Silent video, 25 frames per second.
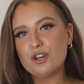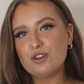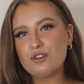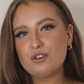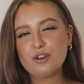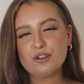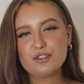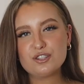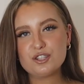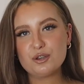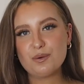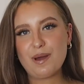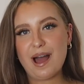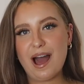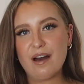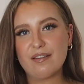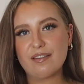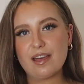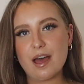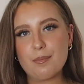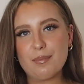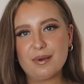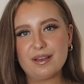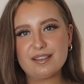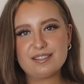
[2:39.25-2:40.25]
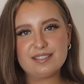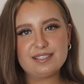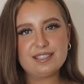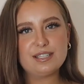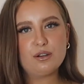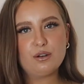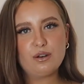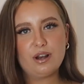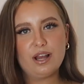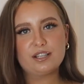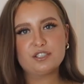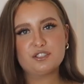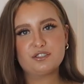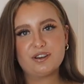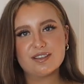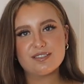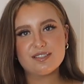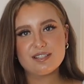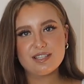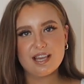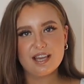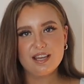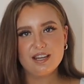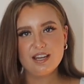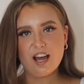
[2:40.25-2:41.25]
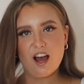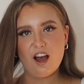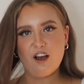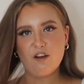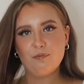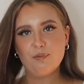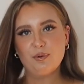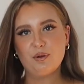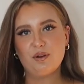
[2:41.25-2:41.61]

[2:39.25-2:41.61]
not too out there, but still like dressy enough,